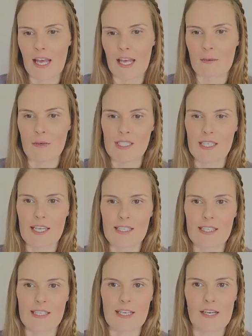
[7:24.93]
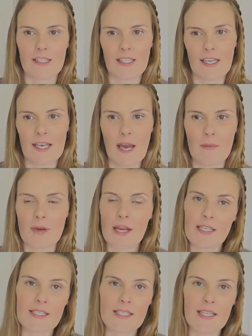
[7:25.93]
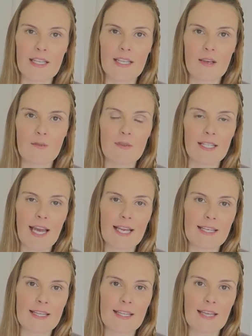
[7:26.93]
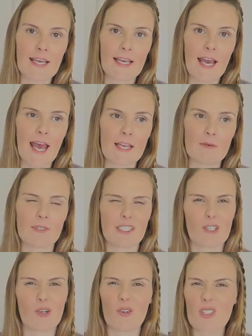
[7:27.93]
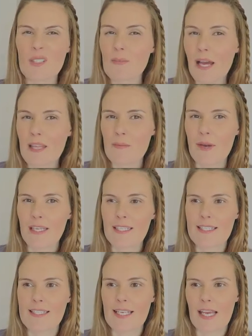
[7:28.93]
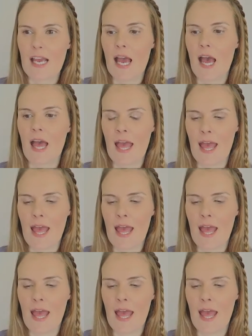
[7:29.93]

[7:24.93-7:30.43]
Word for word: it wasn't necessarily a pregnancy related thing and it wasn't caused by the pregnancy